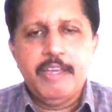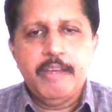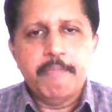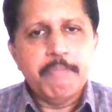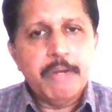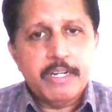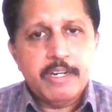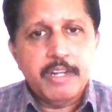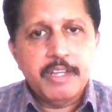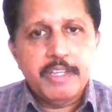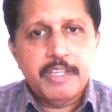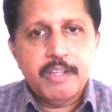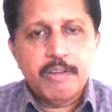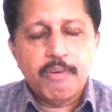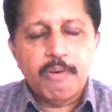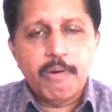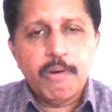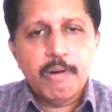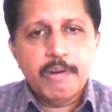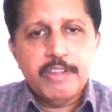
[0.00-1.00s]
But
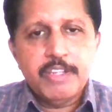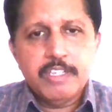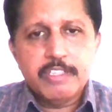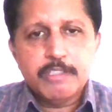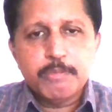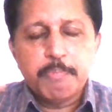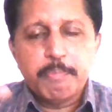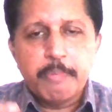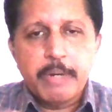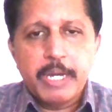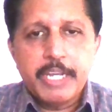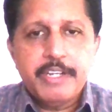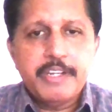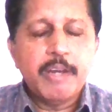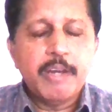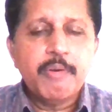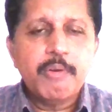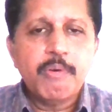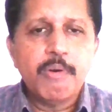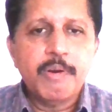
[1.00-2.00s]
all these might
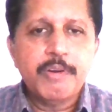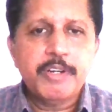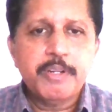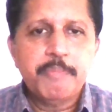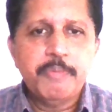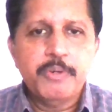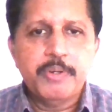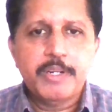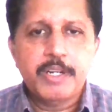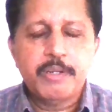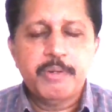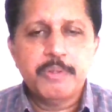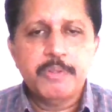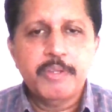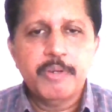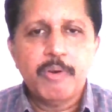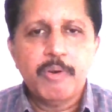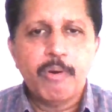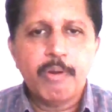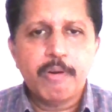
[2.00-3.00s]
have contributed to
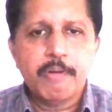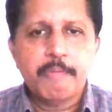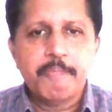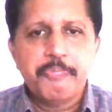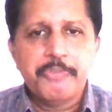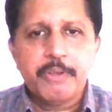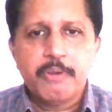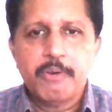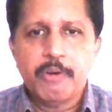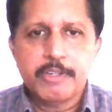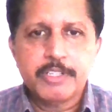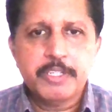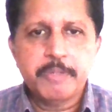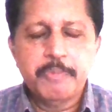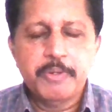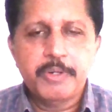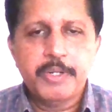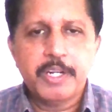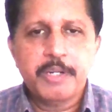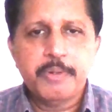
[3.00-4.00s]

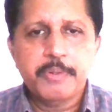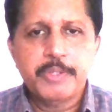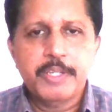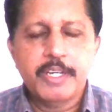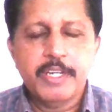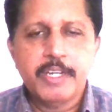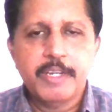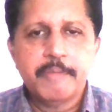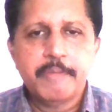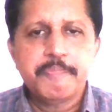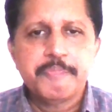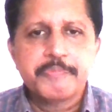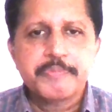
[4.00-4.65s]
the